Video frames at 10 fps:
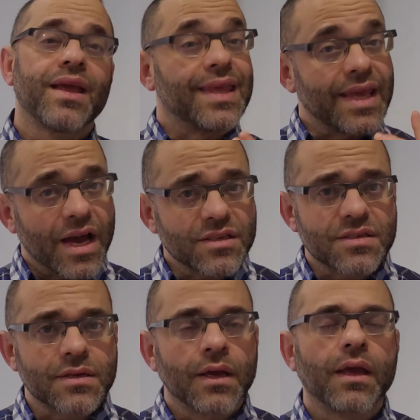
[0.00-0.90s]

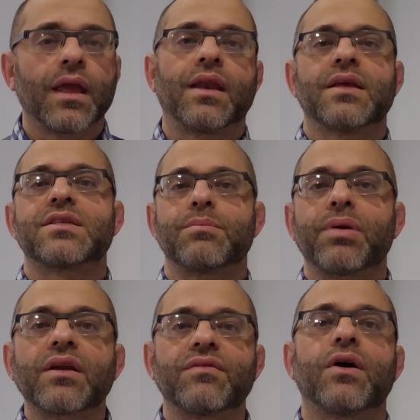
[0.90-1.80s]
Yes, it is a
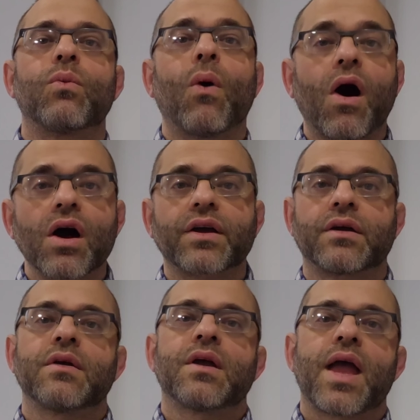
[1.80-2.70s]
bit of a walk
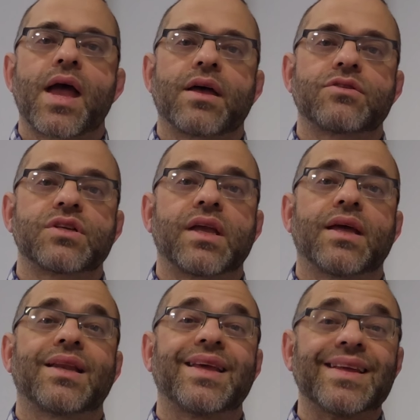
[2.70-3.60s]
to
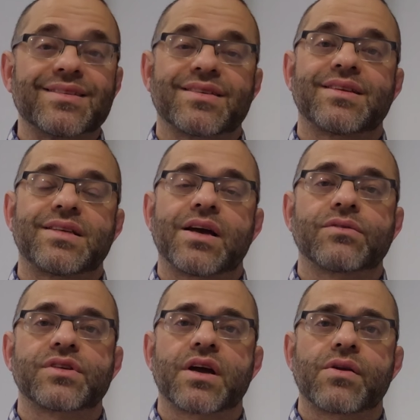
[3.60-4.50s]
get into the
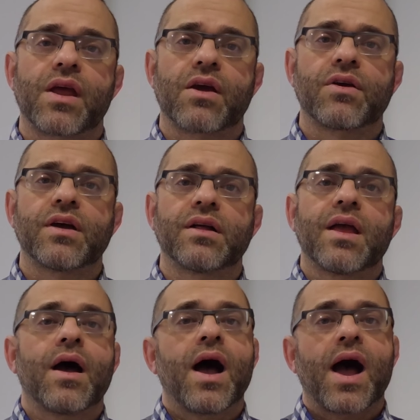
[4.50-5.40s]
downtown area.
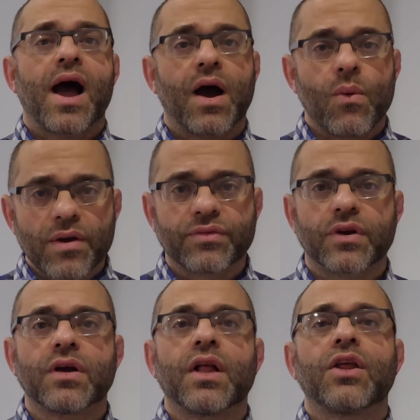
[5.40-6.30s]

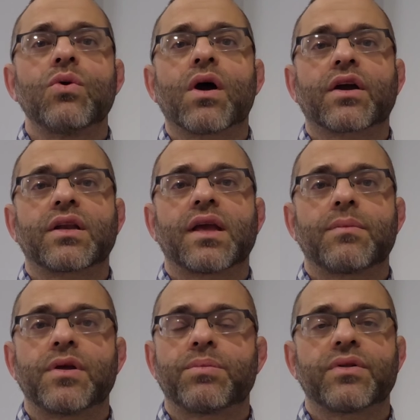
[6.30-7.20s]
However, you are going to get
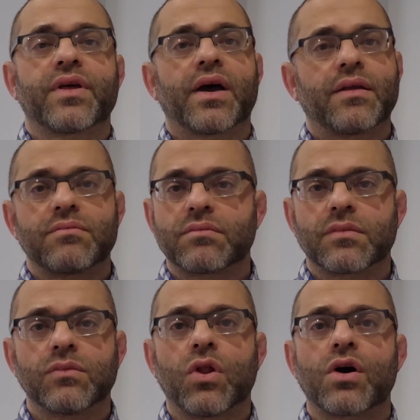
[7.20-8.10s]
people that
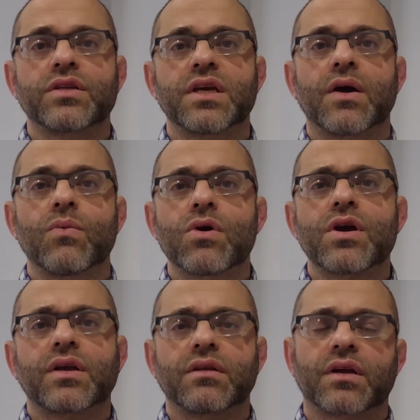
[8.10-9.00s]
long day at
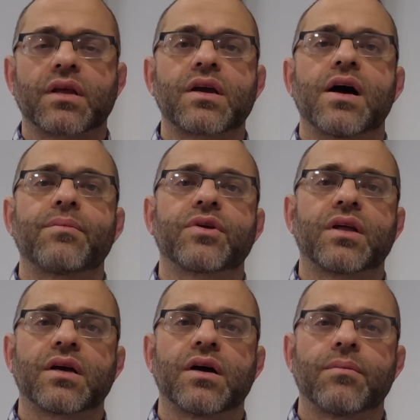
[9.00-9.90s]
work, they're going to come
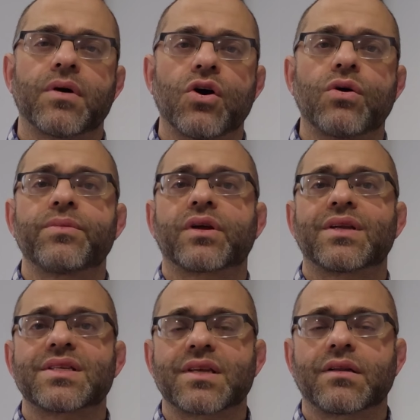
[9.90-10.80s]
home, they're going
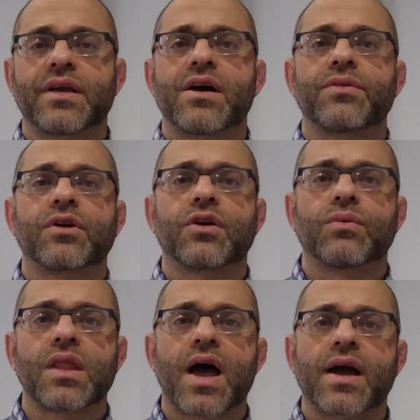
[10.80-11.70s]
to settle down, they're going to
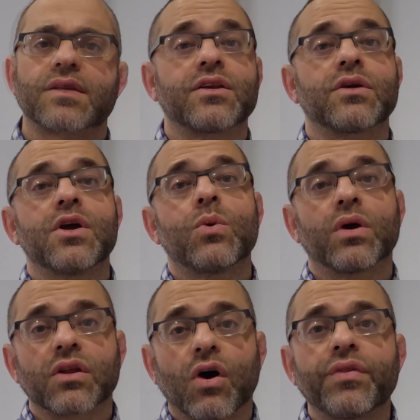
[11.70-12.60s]
relax. And
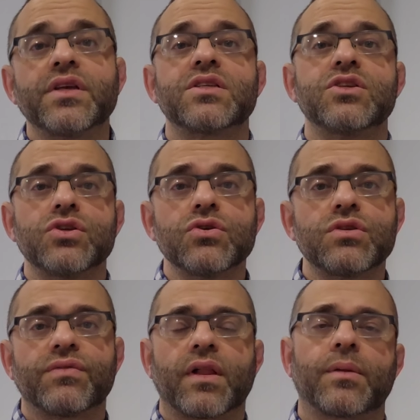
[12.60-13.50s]
with all these new
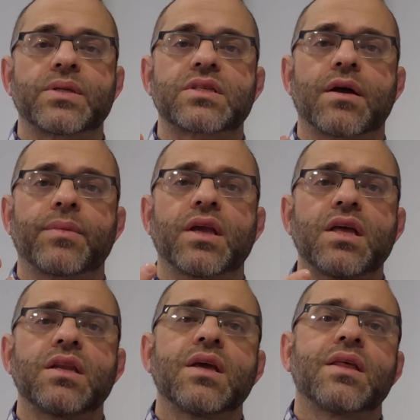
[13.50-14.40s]
developments coming
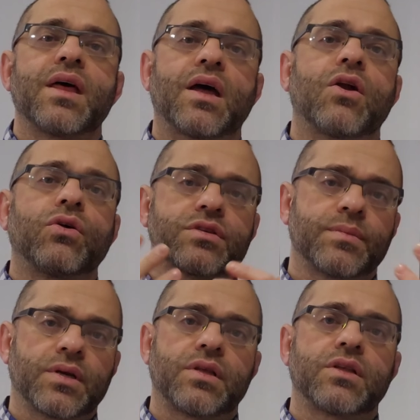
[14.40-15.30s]
in, that
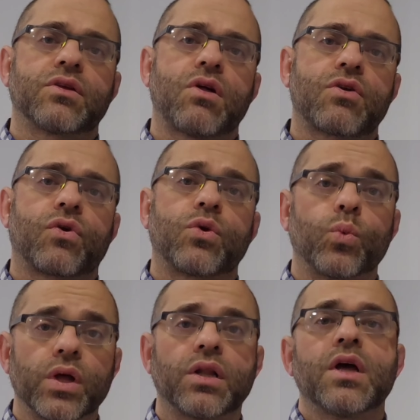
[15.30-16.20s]
ultimately in the long run
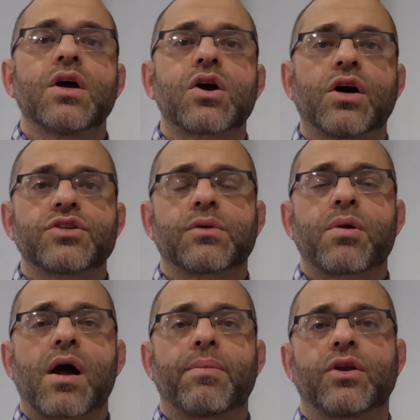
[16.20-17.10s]
will cause your
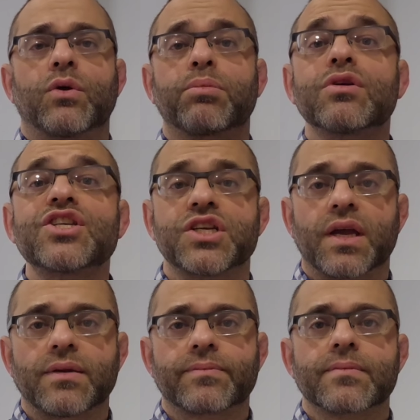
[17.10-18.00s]
property to
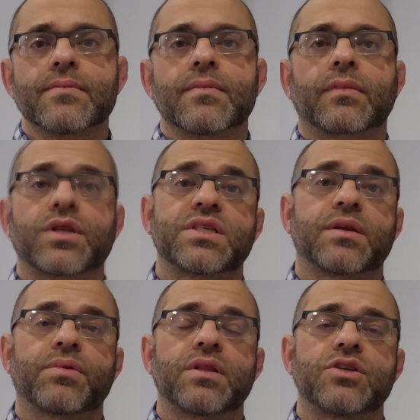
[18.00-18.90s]
appreciate, which is
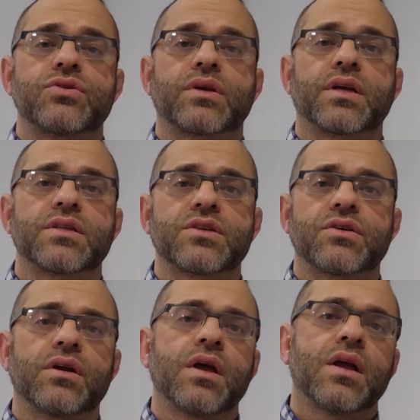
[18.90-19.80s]
something that you can
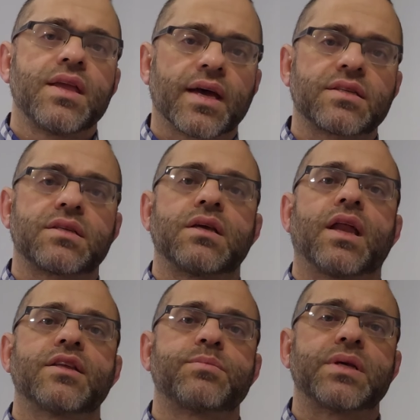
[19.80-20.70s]
consider. Yes, it
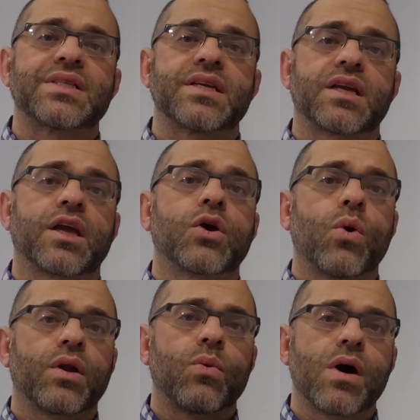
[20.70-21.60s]
has been taking
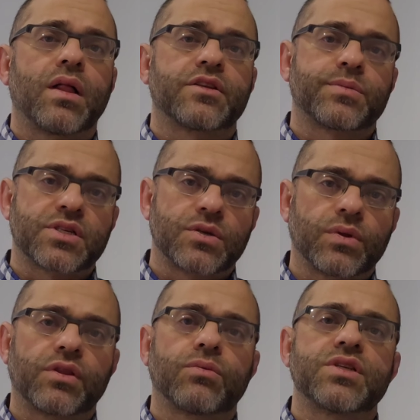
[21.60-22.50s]
quite a while, especially
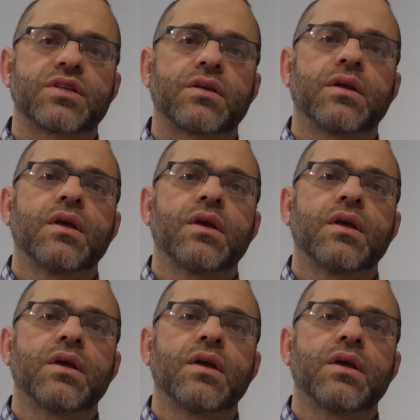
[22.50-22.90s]
with the recent